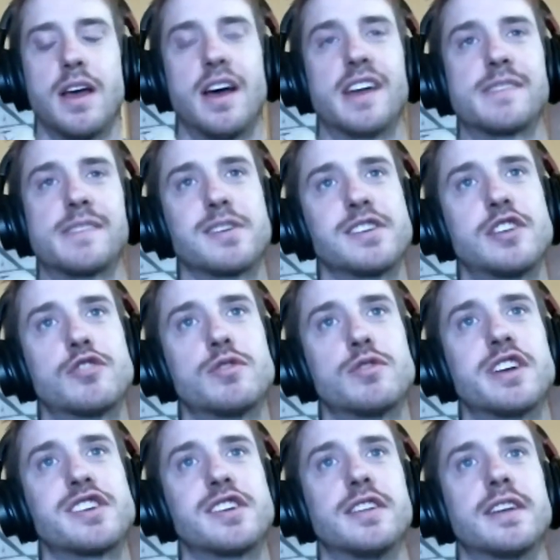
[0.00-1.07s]
especially
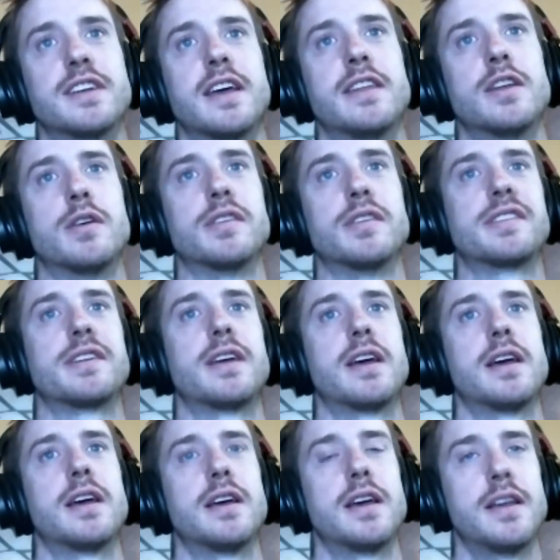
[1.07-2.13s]
traditionally in
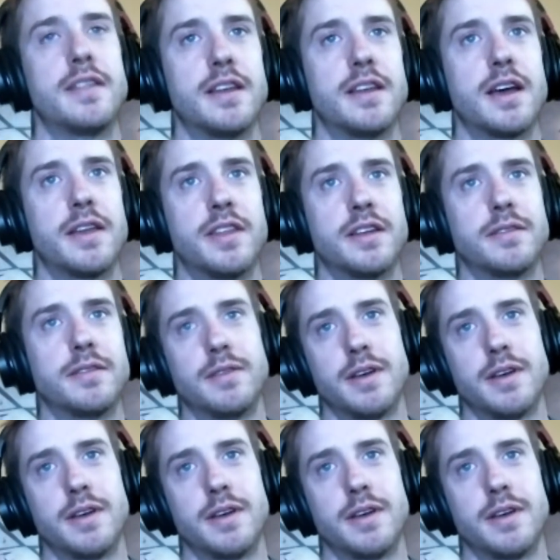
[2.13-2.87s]
the